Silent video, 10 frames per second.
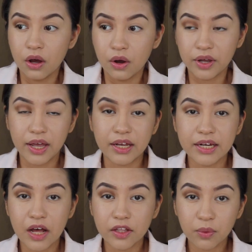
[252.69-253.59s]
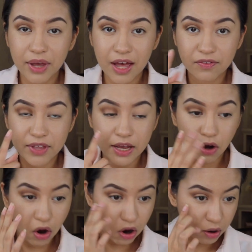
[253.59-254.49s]
Okay, now that we have that
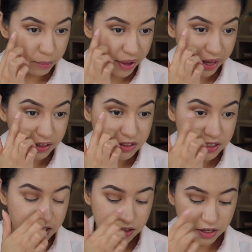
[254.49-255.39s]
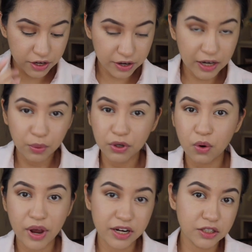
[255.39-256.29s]
all packed in there, I don't want to
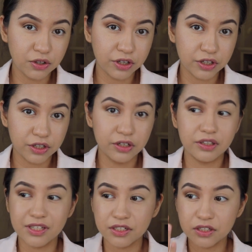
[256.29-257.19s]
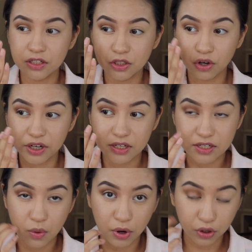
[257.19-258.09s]
go any darker. This is the
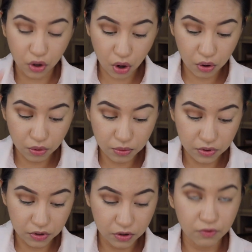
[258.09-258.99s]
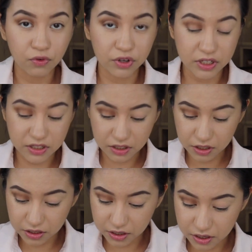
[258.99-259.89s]
darkest I want to go for this
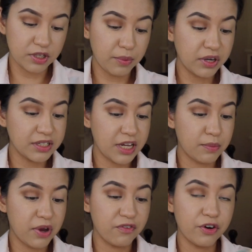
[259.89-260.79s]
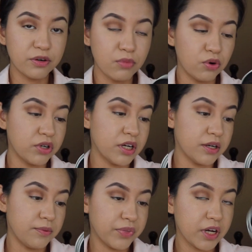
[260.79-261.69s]
look. I'm going to take my
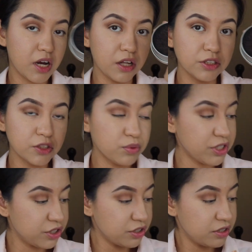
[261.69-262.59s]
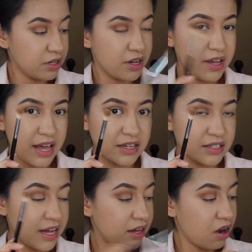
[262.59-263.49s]
Vermona color switch and
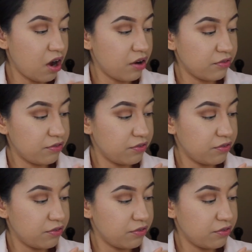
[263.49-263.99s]
take off